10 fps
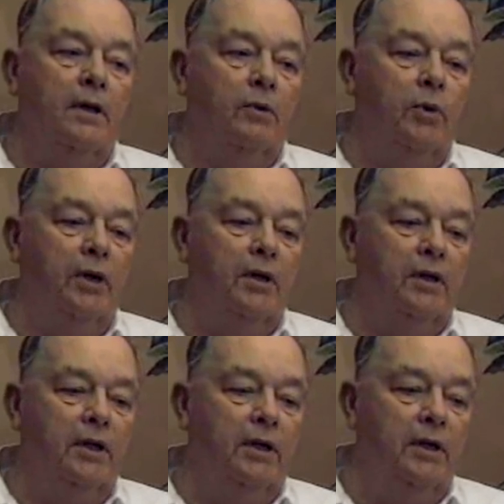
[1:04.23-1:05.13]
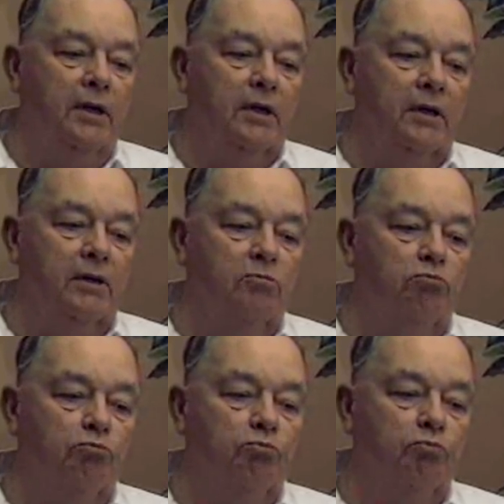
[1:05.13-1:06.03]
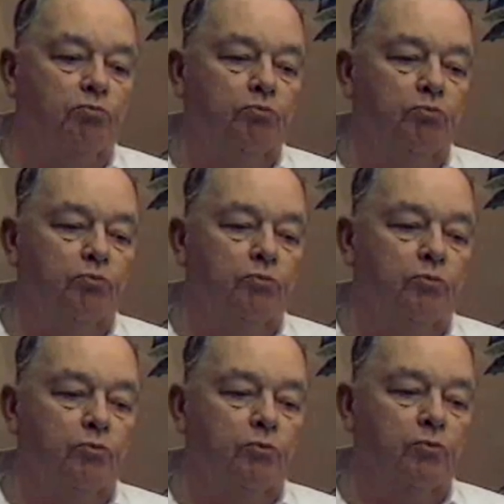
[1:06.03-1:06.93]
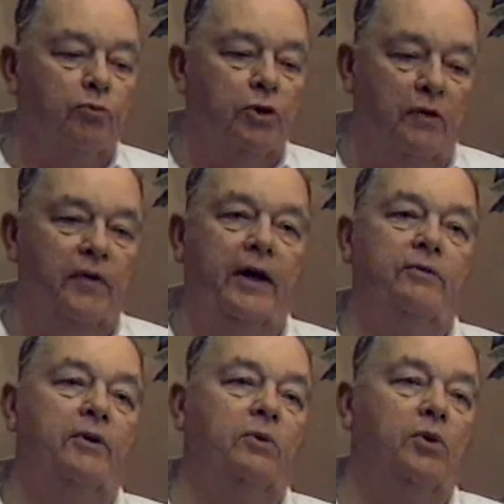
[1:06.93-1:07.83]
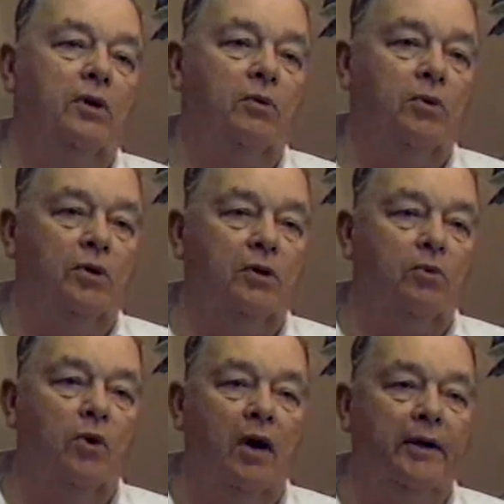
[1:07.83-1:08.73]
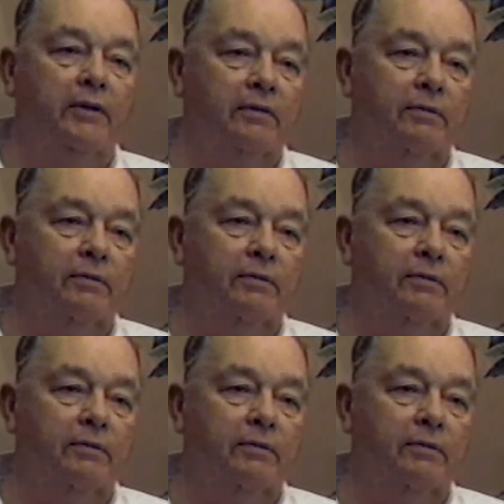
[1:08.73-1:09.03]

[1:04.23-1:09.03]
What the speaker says: Well, he was a veteran of World War I,